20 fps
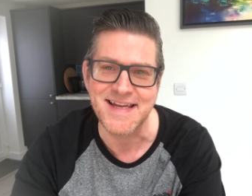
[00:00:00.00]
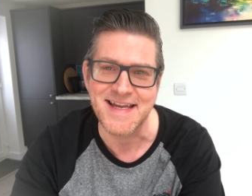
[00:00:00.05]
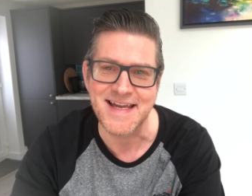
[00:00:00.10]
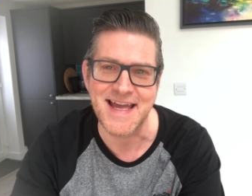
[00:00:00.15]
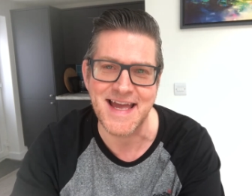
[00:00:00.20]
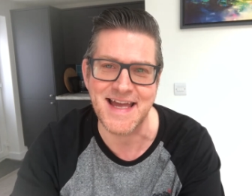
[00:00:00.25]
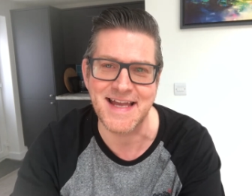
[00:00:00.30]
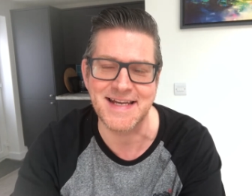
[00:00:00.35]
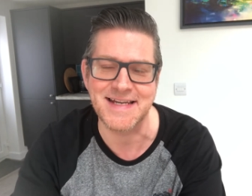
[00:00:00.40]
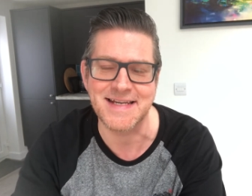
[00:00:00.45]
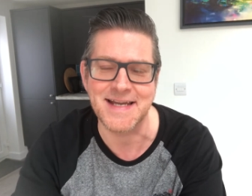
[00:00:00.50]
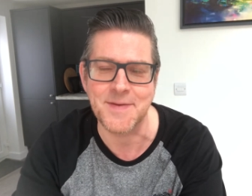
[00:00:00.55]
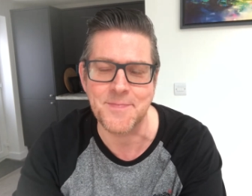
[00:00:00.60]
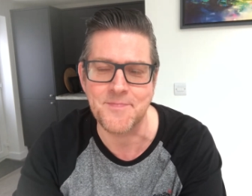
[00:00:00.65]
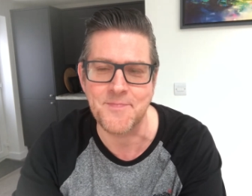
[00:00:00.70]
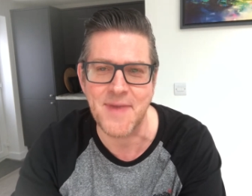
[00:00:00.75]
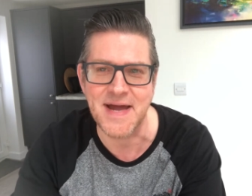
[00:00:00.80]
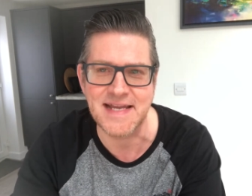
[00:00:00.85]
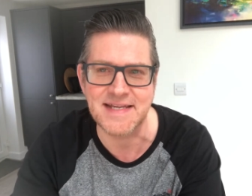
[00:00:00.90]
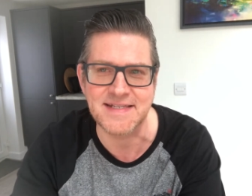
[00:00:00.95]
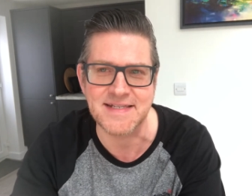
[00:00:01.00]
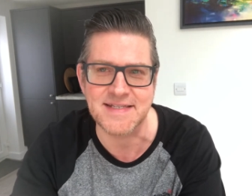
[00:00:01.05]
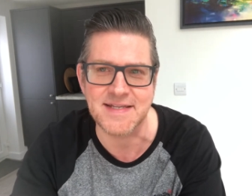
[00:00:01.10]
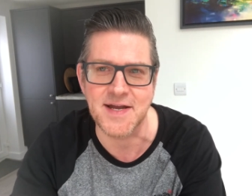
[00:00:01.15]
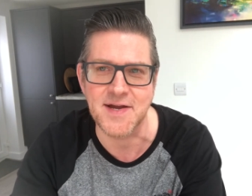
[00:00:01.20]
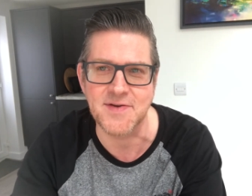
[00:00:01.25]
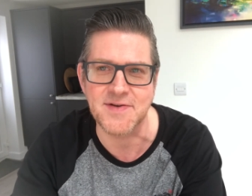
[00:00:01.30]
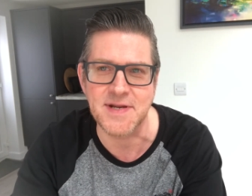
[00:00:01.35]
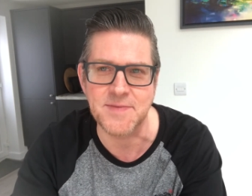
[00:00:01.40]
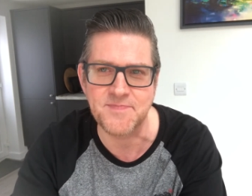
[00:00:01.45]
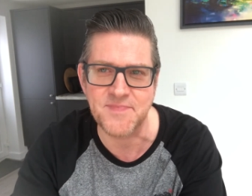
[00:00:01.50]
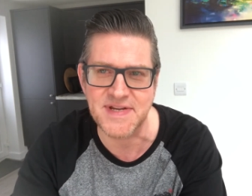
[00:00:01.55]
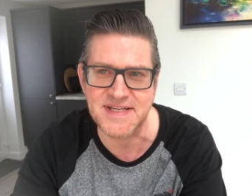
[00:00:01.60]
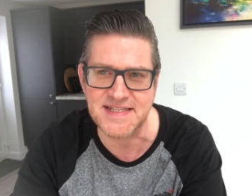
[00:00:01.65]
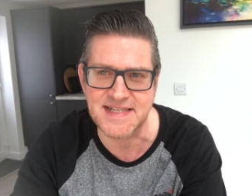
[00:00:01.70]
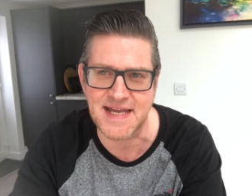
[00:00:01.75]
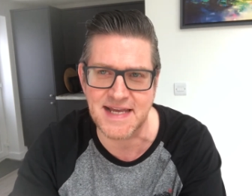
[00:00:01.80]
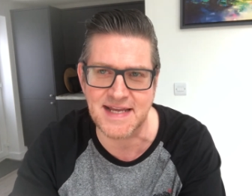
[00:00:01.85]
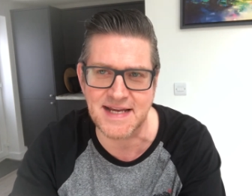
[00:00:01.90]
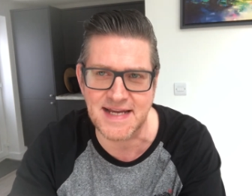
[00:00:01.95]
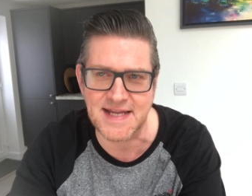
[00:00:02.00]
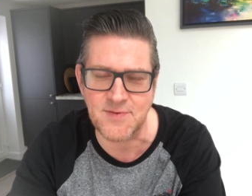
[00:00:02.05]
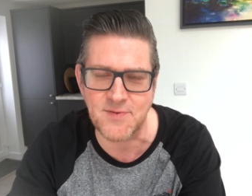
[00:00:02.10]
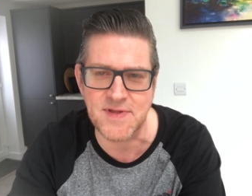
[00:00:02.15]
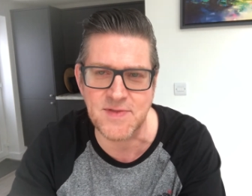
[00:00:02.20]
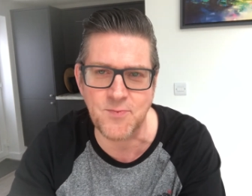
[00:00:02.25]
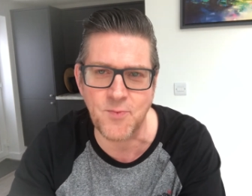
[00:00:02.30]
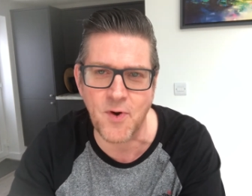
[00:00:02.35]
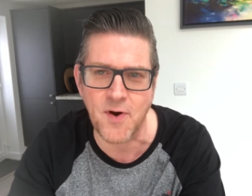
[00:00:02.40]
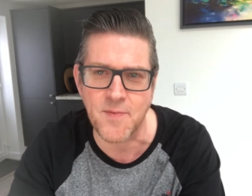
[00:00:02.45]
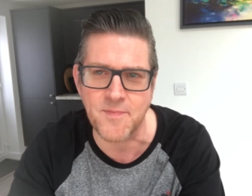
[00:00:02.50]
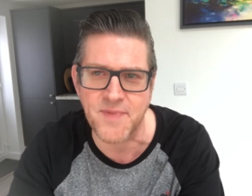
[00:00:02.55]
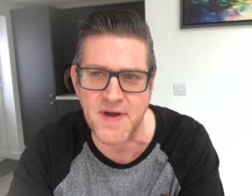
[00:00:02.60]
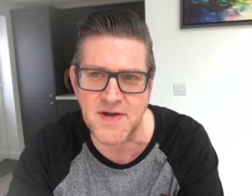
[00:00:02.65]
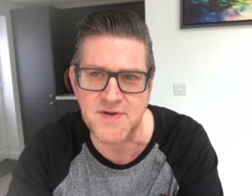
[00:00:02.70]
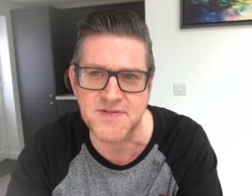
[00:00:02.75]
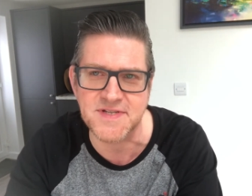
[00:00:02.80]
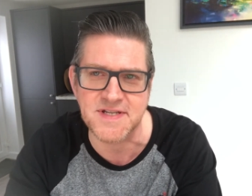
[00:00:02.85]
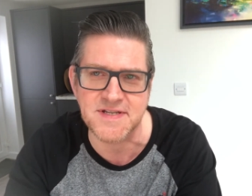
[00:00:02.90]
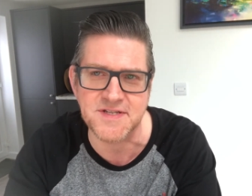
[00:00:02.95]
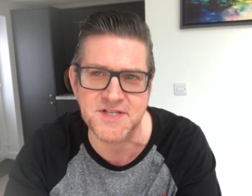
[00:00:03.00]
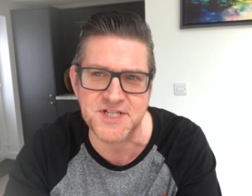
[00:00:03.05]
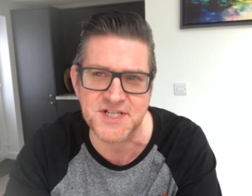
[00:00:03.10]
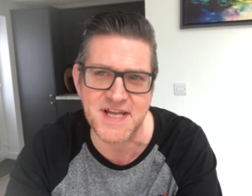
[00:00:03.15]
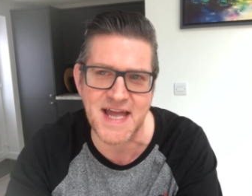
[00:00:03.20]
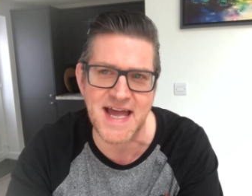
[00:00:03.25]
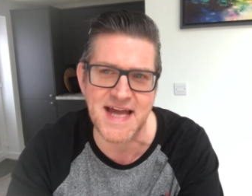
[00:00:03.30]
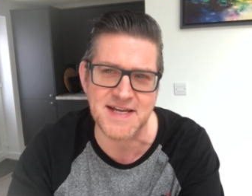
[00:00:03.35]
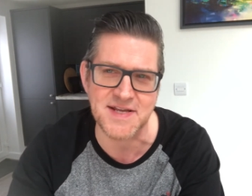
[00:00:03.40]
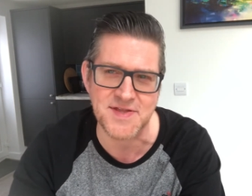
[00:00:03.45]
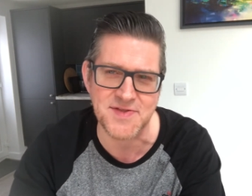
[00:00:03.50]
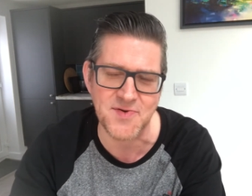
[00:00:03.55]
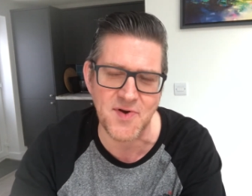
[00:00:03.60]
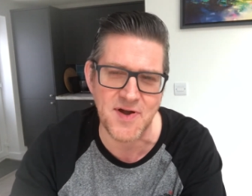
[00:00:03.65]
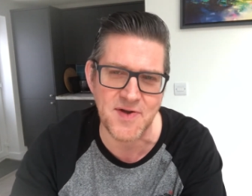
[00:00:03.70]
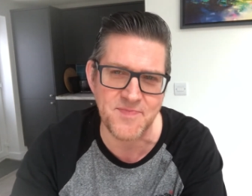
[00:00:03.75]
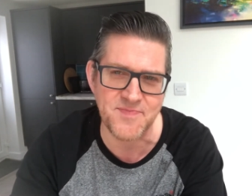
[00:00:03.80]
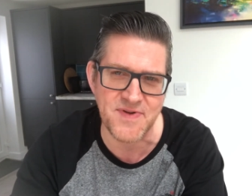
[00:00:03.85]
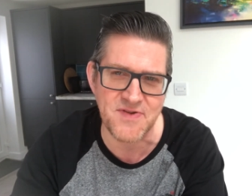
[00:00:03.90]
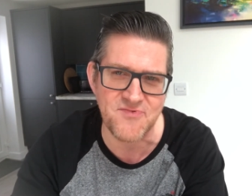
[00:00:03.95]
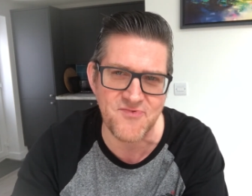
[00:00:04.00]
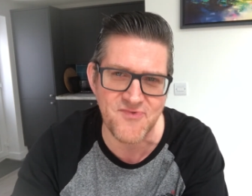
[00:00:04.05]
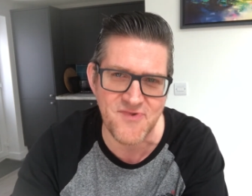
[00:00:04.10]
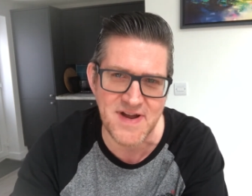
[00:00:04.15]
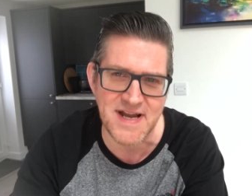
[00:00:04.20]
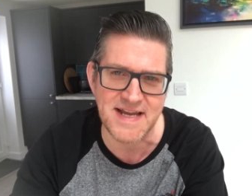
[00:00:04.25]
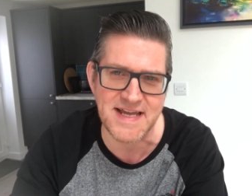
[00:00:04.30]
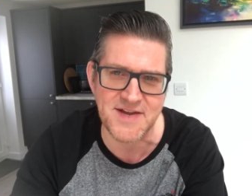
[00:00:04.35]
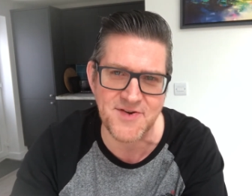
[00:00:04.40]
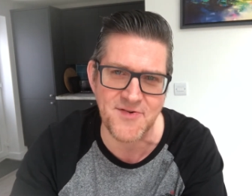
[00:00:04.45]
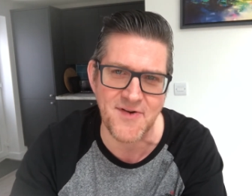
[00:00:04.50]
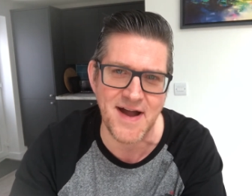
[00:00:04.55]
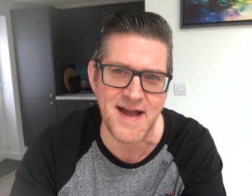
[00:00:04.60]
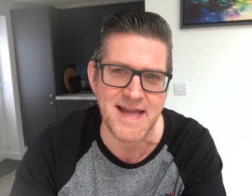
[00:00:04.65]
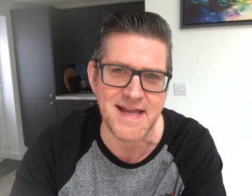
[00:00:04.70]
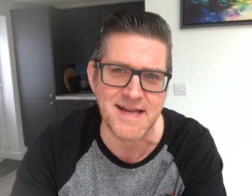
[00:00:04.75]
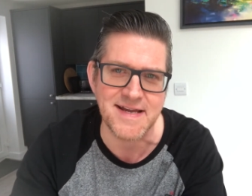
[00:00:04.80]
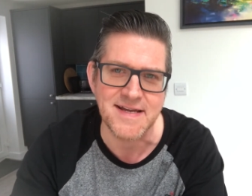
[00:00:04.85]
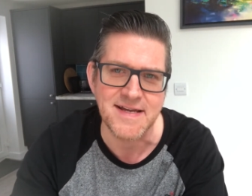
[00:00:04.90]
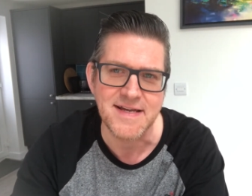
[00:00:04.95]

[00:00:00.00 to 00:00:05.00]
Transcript: in Maidstone, and particularly with what Boden shared, I thought it would be really great